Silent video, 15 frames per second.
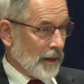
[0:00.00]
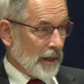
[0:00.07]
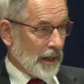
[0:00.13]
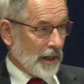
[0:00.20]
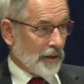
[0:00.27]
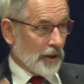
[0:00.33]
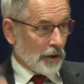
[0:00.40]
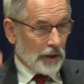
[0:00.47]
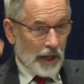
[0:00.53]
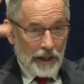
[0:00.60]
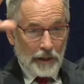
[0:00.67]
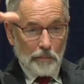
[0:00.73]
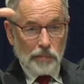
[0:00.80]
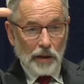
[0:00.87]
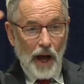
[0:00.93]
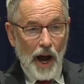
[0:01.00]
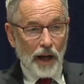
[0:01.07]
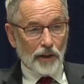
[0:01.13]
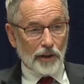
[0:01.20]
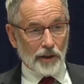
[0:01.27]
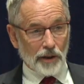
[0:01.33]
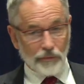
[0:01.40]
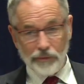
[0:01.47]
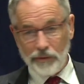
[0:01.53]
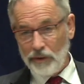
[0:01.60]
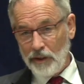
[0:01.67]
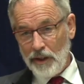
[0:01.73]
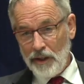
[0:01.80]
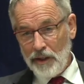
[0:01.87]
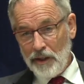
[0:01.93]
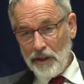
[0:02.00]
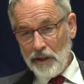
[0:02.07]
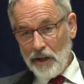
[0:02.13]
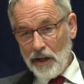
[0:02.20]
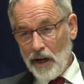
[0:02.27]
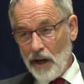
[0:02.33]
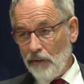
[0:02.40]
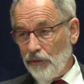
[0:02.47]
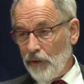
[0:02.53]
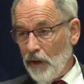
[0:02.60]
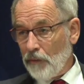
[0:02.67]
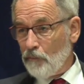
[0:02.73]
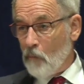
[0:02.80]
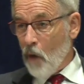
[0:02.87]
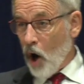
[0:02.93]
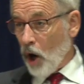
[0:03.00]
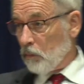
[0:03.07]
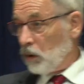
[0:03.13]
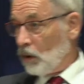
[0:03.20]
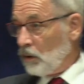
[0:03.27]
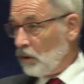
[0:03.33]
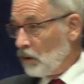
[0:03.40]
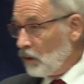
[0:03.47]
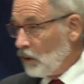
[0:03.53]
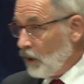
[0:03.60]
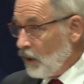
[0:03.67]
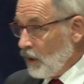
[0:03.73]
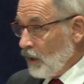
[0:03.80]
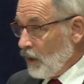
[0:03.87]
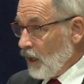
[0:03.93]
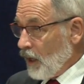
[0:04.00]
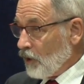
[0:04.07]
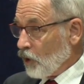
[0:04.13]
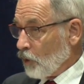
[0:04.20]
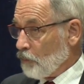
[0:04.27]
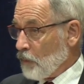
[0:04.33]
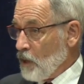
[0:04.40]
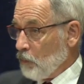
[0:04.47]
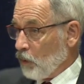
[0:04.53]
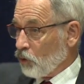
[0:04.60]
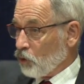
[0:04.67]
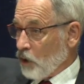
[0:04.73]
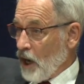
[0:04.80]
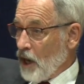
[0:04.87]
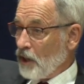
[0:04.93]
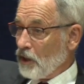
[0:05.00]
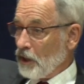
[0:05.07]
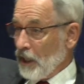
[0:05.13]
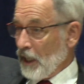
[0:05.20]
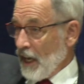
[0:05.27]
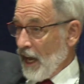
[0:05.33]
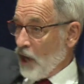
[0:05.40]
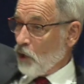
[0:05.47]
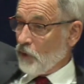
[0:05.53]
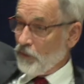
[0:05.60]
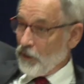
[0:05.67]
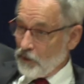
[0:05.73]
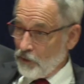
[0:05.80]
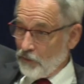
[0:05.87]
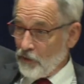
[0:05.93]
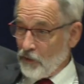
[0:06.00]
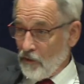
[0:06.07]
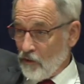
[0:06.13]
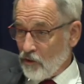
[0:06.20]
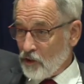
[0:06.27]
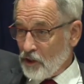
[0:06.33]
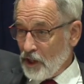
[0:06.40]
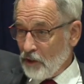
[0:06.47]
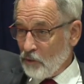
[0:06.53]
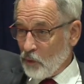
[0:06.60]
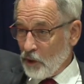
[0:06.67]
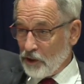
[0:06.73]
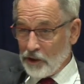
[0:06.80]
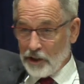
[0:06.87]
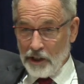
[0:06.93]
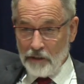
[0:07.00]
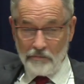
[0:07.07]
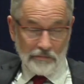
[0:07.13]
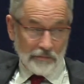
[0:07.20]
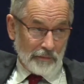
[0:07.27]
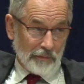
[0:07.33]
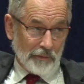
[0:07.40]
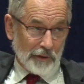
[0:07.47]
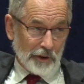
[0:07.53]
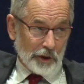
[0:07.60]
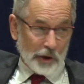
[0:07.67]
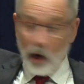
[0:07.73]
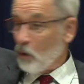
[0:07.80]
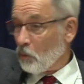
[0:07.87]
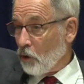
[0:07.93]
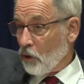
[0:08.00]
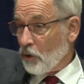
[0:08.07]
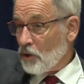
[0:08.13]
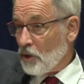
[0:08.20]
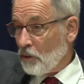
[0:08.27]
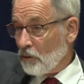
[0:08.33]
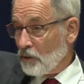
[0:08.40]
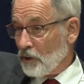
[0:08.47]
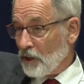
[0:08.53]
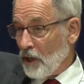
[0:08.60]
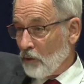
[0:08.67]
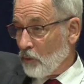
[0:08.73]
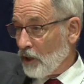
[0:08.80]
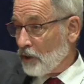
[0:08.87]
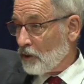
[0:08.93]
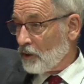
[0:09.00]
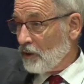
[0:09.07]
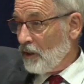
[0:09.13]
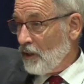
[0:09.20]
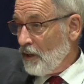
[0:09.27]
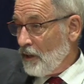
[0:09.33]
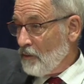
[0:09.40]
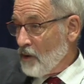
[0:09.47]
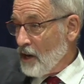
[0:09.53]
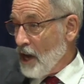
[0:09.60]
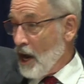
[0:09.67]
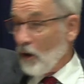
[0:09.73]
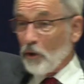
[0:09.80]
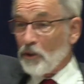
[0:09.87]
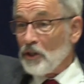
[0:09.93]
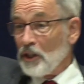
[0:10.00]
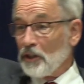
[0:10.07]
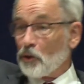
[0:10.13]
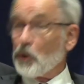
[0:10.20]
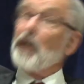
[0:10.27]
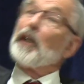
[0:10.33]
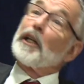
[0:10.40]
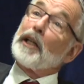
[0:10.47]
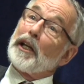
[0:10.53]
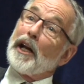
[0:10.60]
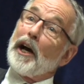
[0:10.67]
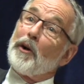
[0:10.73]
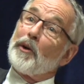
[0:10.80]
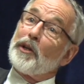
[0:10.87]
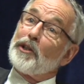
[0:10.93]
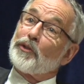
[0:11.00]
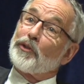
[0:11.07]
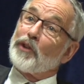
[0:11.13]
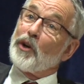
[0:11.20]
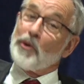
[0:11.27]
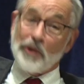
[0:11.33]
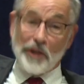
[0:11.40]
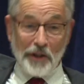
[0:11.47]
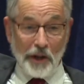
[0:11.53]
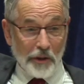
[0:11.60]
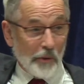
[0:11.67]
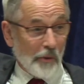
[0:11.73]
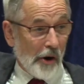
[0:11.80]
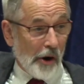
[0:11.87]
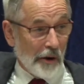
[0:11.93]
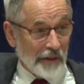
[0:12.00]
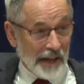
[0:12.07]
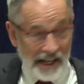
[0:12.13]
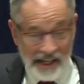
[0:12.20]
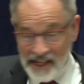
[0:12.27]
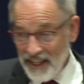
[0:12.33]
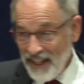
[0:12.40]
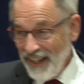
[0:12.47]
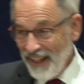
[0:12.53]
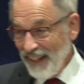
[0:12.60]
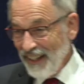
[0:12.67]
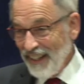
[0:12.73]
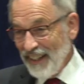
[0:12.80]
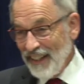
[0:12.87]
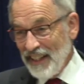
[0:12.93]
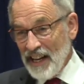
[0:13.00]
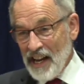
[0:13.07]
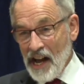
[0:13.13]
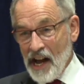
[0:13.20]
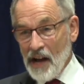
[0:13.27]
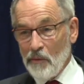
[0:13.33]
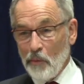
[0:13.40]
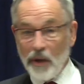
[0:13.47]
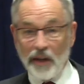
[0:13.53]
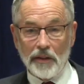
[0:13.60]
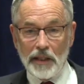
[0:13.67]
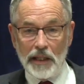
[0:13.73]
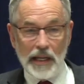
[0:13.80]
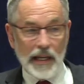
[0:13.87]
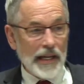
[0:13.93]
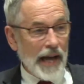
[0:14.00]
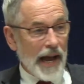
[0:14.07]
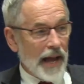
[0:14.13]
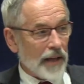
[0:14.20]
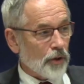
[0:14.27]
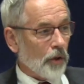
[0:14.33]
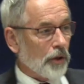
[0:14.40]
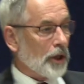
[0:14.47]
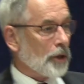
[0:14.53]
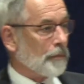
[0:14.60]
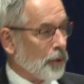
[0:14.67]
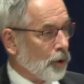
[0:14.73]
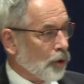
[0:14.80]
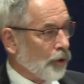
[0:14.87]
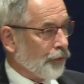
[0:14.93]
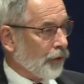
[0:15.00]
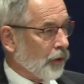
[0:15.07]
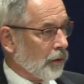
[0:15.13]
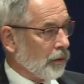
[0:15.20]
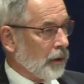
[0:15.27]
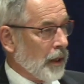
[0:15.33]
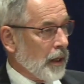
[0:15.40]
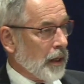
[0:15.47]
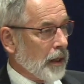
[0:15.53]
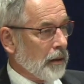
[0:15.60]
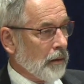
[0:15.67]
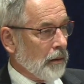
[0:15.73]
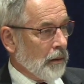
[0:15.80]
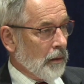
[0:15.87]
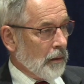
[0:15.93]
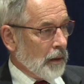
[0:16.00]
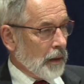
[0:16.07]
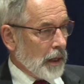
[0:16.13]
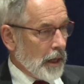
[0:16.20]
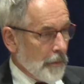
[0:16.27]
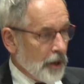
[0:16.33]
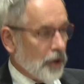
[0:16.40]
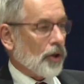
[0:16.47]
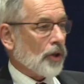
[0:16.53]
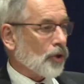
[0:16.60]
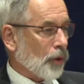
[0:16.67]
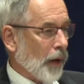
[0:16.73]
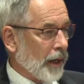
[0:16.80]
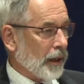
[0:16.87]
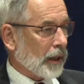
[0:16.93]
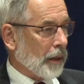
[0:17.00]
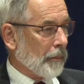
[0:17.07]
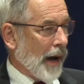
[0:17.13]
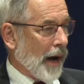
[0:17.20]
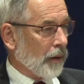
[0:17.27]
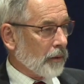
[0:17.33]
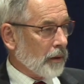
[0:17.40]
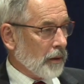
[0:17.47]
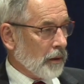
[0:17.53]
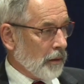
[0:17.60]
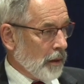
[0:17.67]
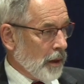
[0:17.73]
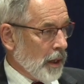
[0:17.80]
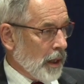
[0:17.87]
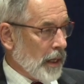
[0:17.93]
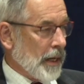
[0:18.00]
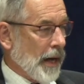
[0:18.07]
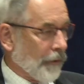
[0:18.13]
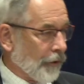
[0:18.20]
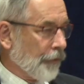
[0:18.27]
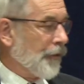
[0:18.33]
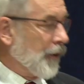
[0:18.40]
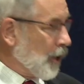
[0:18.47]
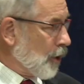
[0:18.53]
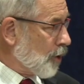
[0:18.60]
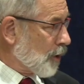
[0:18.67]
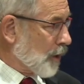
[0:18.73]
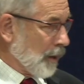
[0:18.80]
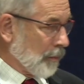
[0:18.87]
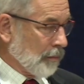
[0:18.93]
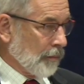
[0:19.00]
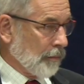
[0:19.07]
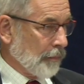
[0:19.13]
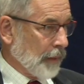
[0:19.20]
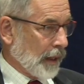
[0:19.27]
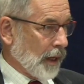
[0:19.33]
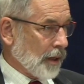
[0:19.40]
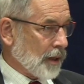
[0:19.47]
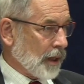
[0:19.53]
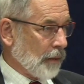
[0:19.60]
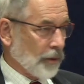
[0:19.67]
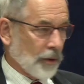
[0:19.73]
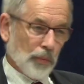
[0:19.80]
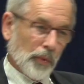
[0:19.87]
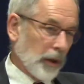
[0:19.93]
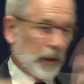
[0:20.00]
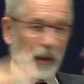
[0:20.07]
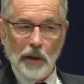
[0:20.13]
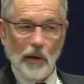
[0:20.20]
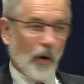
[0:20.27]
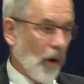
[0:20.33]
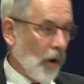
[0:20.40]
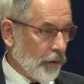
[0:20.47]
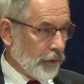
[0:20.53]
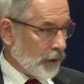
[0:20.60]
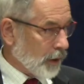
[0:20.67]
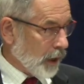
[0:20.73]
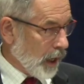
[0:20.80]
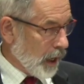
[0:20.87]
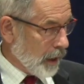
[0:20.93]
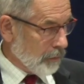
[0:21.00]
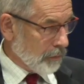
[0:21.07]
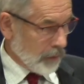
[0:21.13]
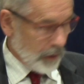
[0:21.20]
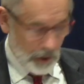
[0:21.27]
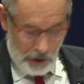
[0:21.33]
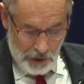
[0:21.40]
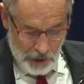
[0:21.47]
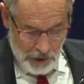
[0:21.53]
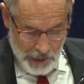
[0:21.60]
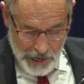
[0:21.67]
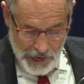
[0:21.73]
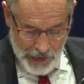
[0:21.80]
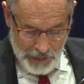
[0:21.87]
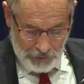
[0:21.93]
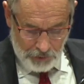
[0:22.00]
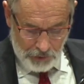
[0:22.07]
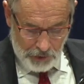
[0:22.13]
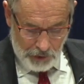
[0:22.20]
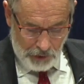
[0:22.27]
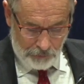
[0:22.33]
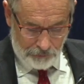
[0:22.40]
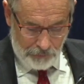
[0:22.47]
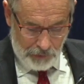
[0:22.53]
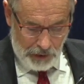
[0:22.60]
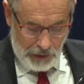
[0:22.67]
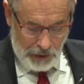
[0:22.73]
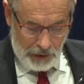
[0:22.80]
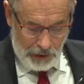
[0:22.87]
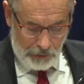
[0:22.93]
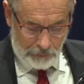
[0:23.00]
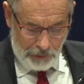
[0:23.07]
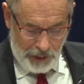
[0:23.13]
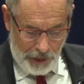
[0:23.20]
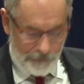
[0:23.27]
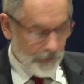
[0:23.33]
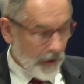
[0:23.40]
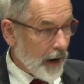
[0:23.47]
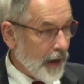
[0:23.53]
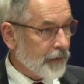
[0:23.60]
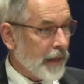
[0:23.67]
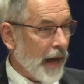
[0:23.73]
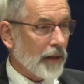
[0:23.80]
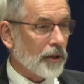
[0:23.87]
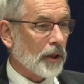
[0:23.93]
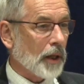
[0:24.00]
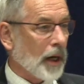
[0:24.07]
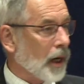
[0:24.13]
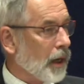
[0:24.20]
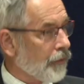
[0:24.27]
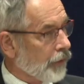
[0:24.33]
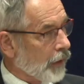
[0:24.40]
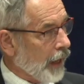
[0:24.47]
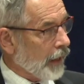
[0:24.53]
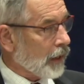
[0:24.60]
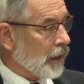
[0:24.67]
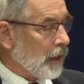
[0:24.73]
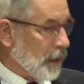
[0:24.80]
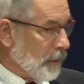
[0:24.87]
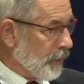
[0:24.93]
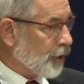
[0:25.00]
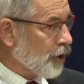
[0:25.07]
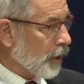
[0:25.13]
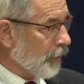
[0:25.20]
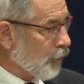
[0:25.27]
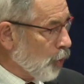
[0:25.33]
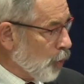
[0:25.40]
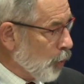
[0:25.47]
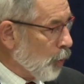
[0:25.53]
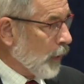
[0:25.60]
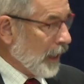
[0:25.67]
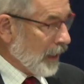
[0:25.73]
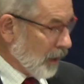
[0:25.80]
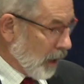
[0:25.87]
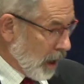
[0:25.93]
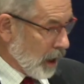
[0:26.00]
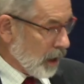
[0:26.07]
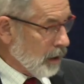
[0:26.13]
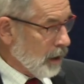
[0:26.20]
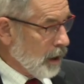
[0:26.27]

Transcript: They're like blocks of marble, and there are people trying to get out of it. Have you ever seen what's Star Wars? You got Rex? What, Harrison trying to out, he's frozen on the wall, right? Well, he has all these beautiful images trying to come out. He never finished them because he was working all the time. But I find that's kind of like an image of who we are.